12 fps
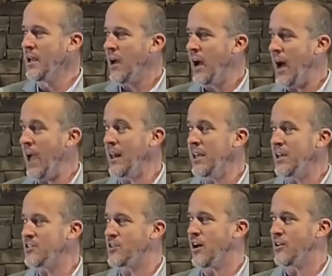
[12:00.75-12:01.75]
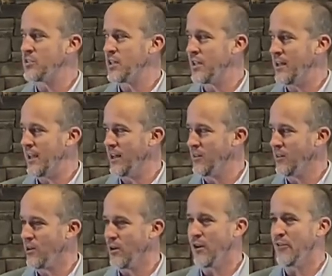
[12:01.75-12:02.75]
highly exalted and
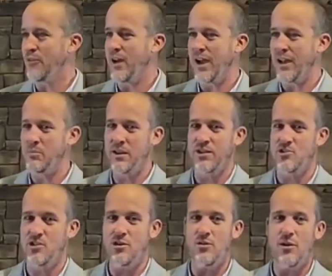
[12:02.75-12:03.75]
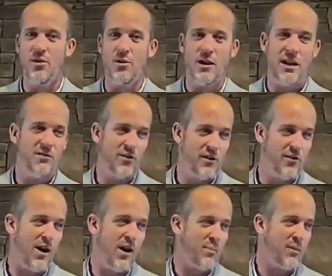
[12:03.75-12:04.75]
glorified because you are the giver of
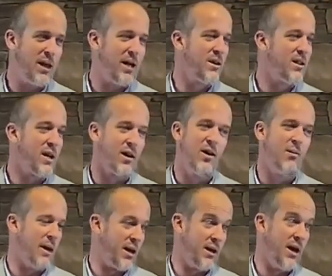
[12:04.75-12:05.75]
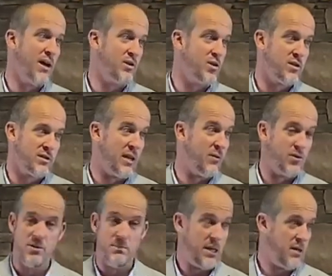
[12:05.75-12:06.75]
all blood. And you're like, oh my God, just say what
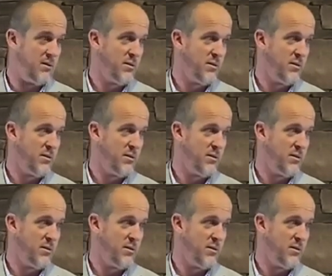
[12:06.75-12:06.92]
you mean.